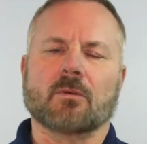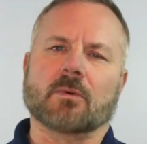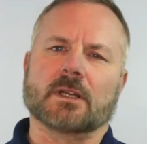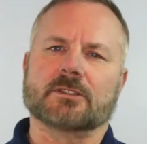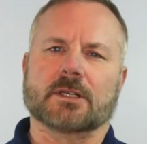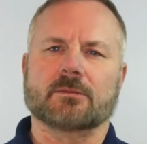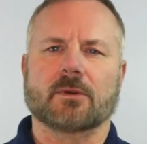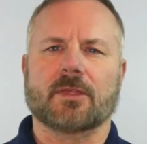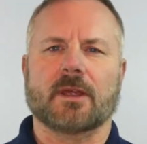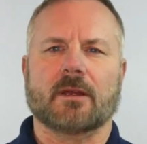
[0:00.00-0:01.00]
When I shared
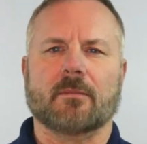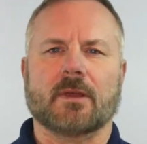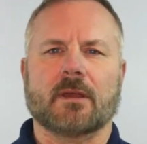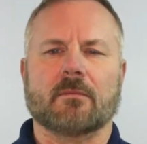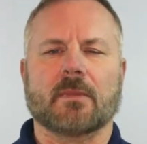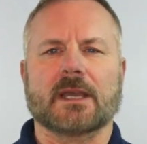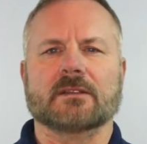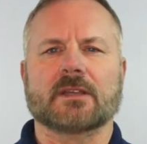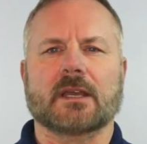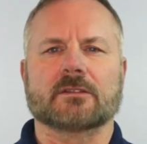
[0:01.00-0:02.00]
with them my
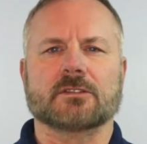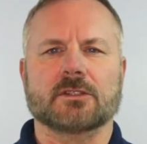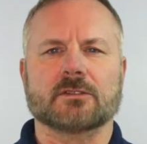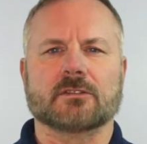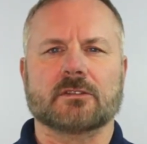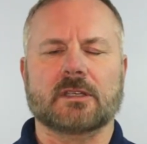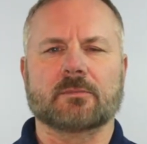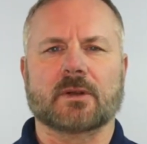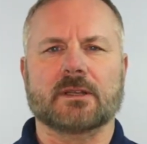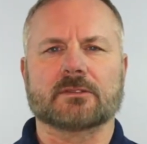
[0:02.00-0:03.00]
intent to use the
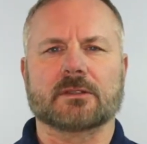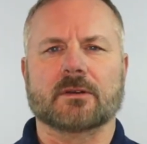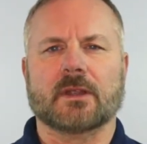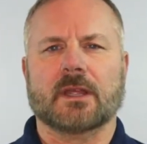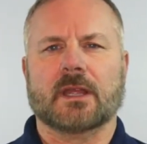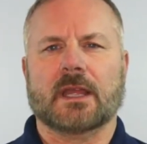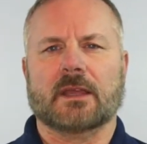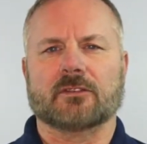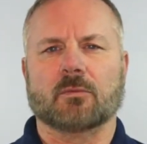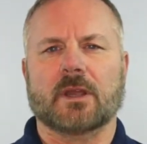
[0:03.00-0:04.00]
DeepRacer
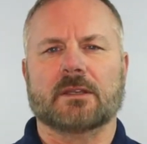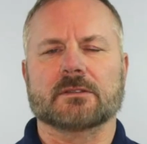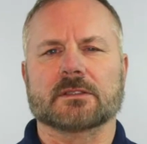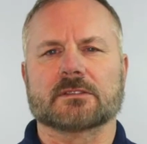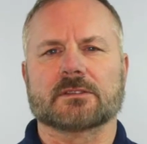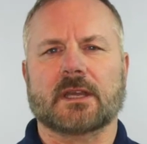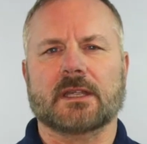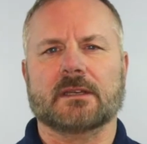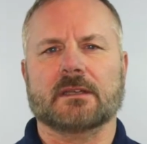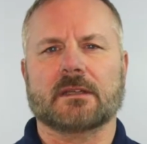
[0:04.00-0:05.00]
as a way to
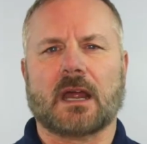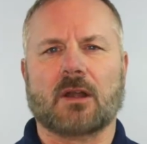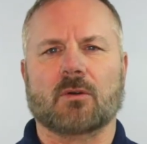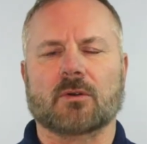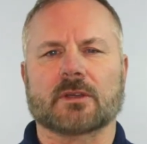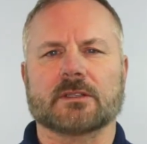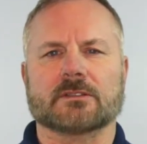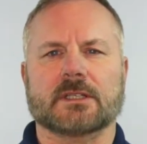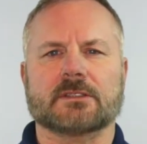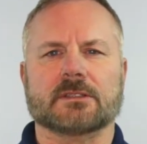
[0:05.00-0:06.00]
excite our
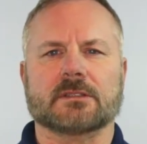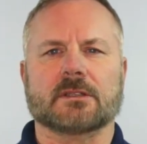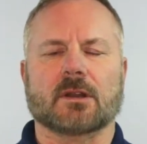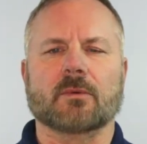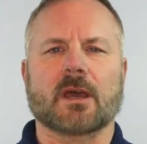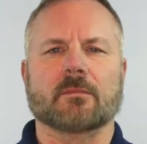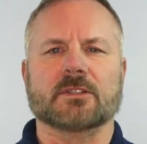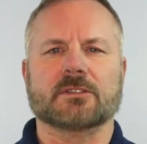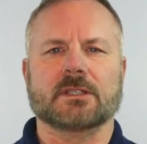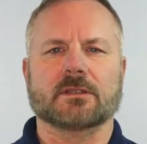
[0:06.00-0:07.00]
organization around
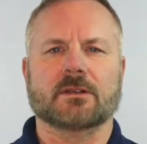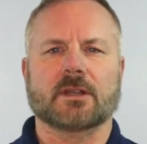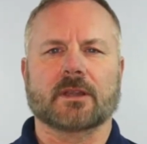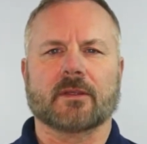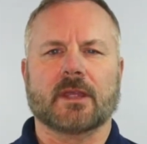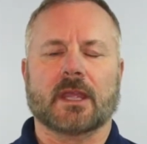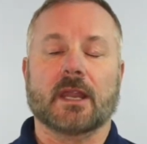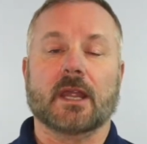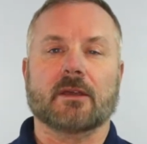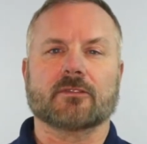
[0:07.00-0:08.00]
machine learning
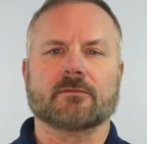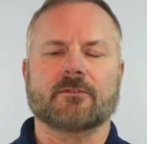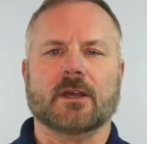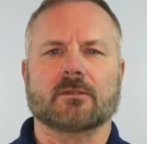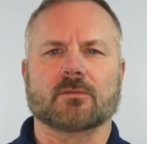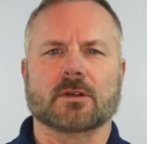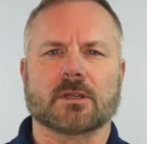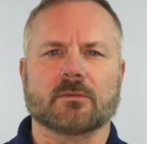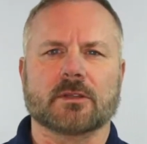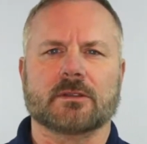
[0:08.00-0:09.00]
and to have some fun
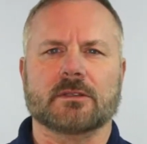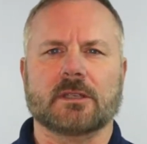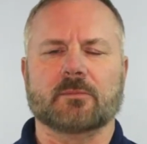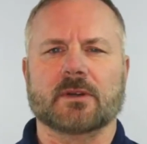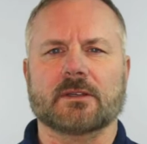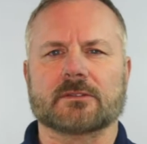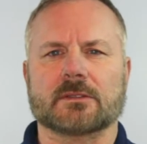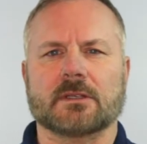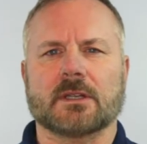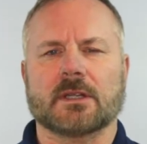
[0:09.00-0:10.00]
working with the
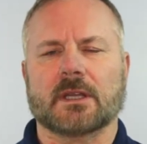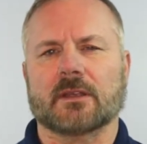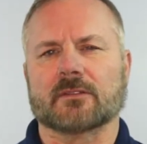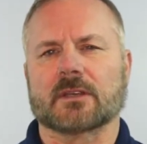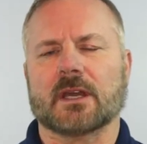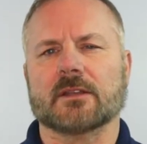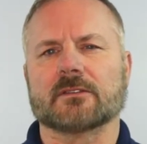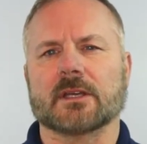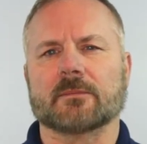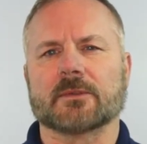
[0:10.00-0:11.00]
DeepRacer as a
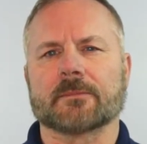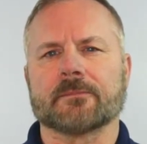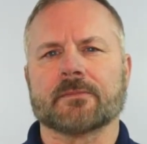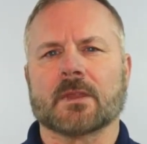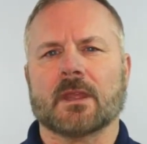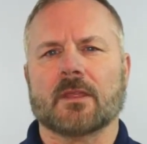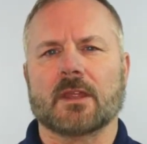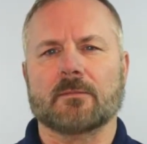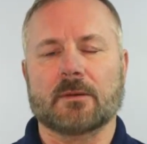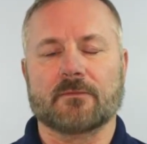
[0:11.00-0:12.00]
concept,
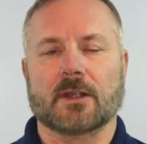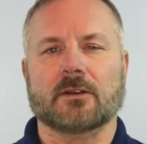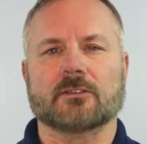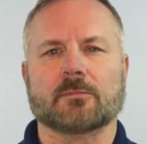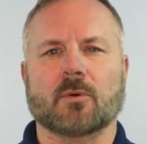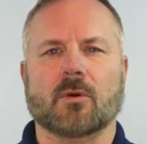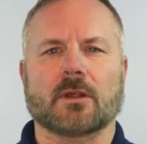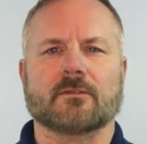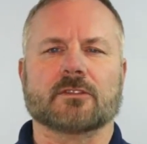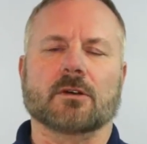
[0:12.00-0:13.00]
they've been very
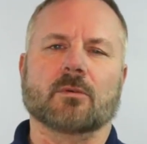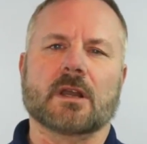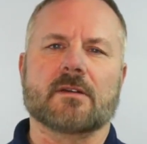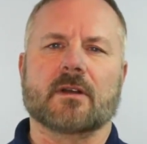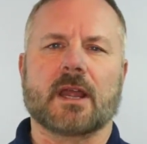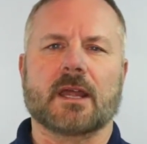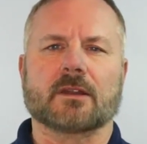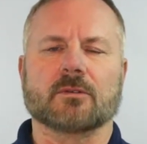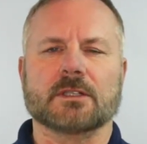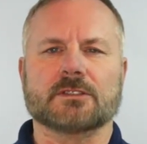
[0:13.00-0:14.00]
supportive. So whenever I had a
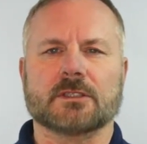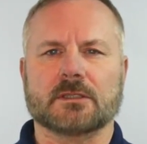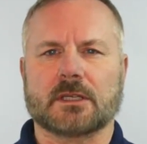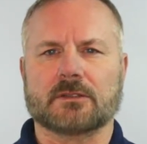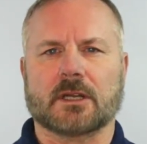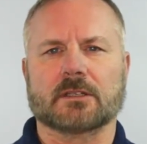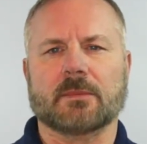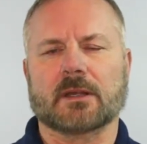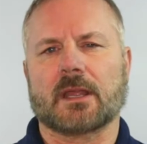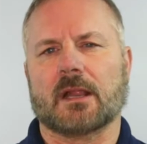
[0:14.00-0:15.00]
question, I talked
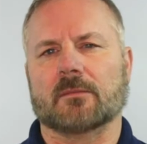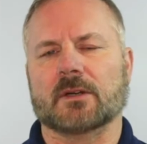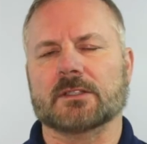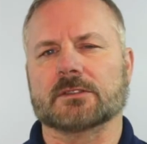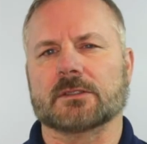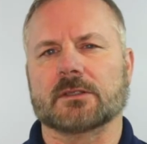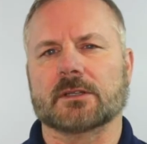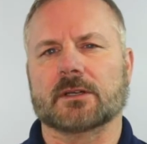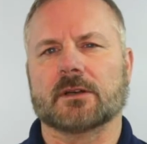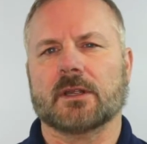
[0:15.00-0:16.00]
about calibration
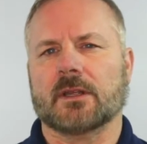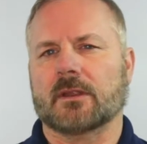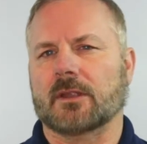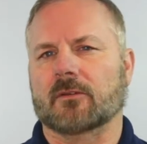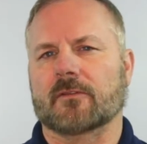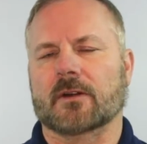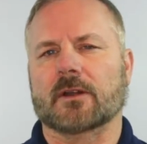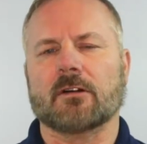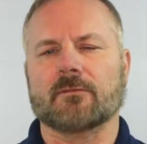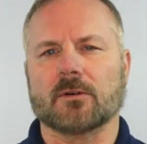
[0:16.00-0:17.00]
earlier, they were
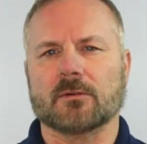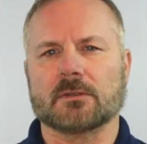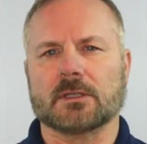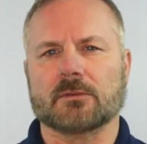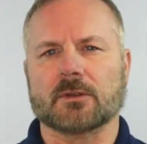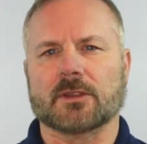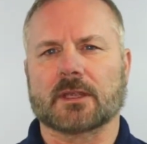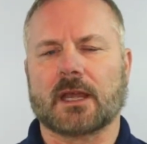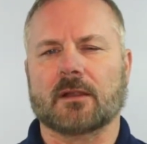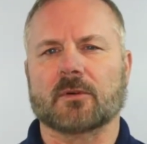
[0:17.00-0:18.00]
very helpful with the
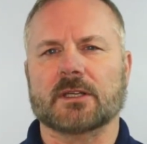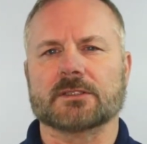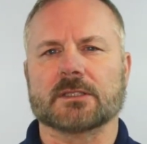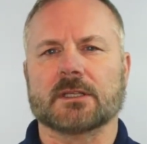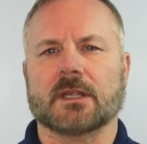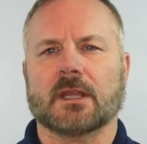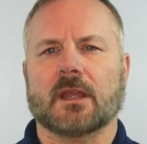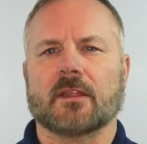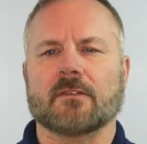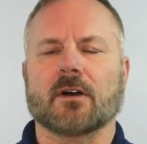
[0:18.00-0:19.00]
calibration.
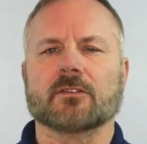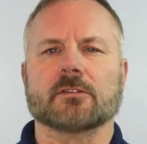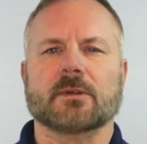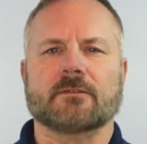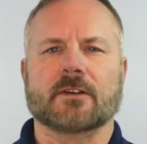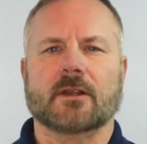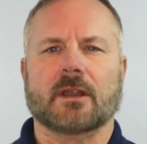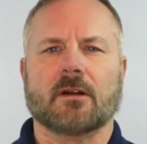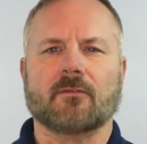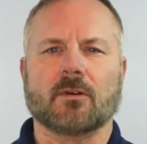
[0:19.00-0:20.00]
They've also been very
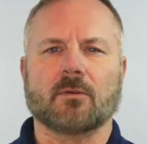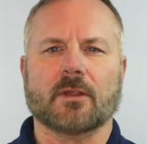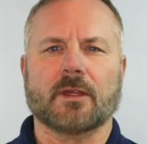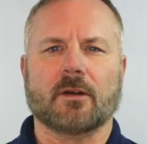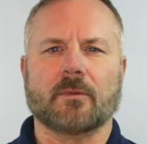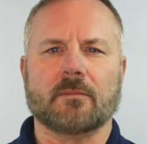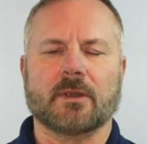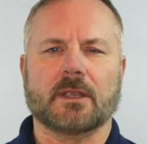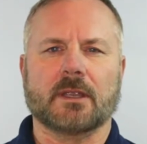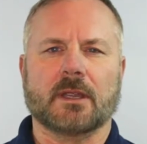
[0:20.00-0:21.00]
helpful with helping
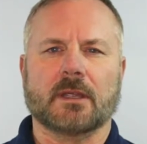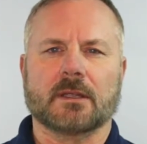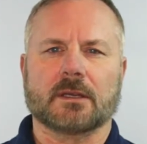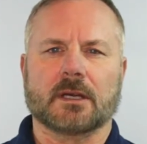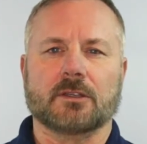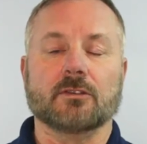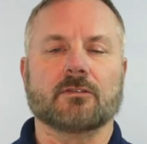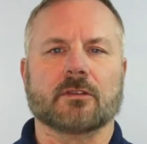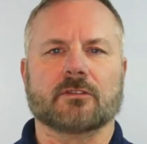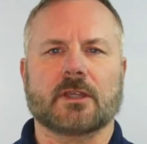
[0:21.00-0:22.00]
me use
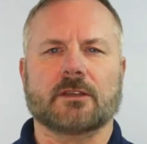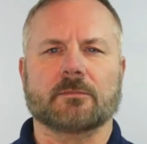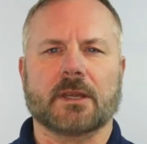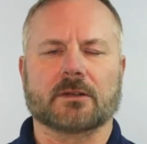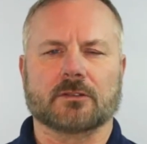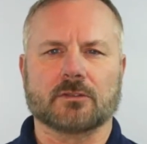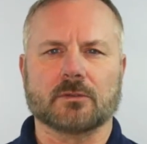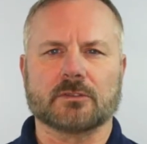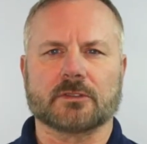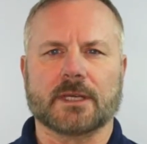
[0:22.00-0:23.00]
the SageMaker
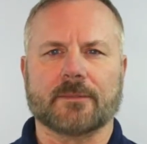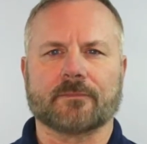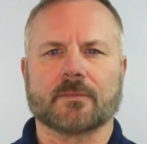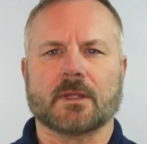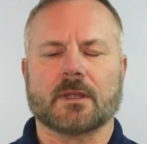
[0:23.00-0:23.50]
tool set.